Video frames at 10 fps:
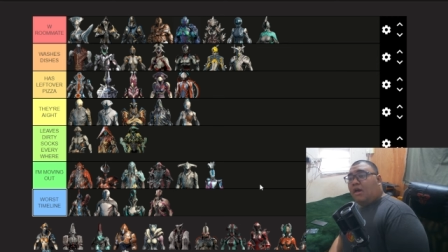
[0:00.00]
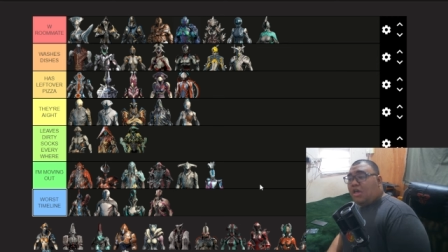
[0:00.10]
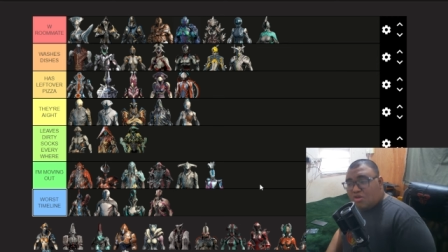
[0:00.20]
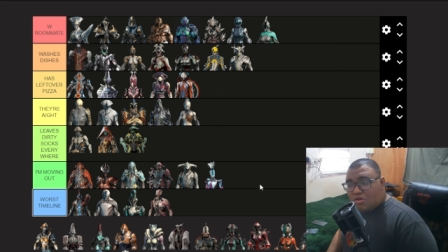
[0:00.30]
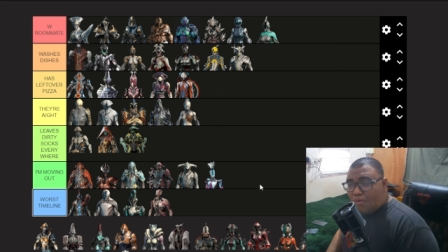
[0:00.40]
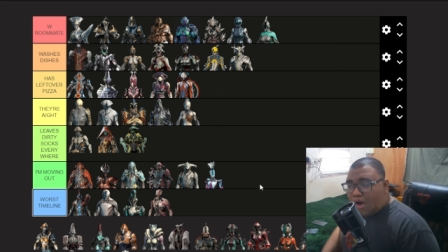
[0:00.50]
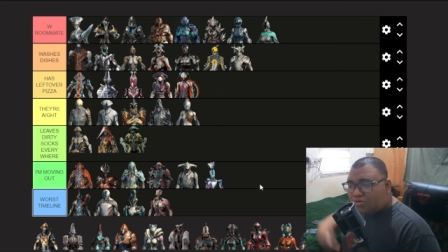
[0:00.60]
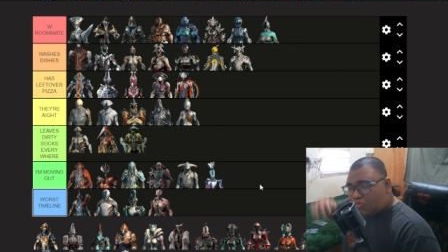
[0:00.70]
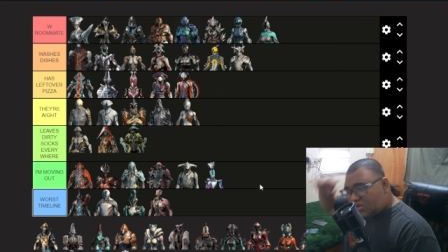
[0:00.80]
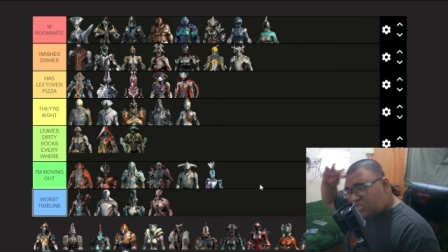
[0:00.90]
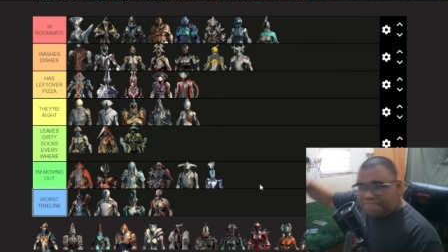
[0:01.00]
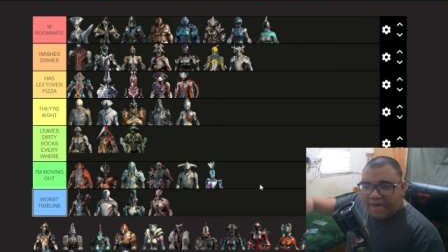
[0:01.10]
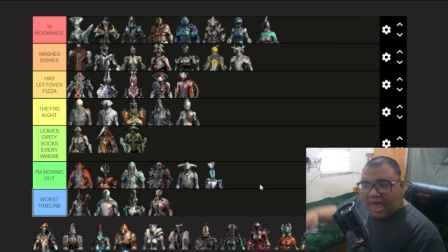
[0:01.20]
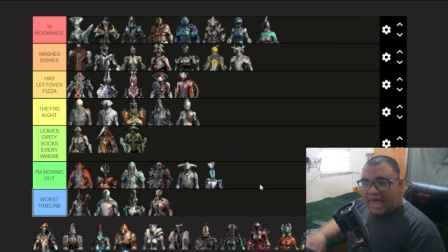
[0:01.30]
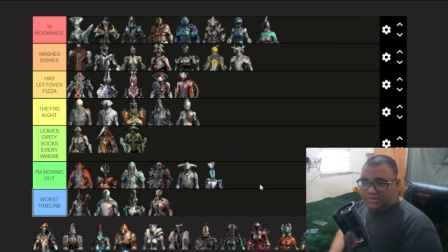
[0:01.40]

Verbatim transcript: And you know what? Respect.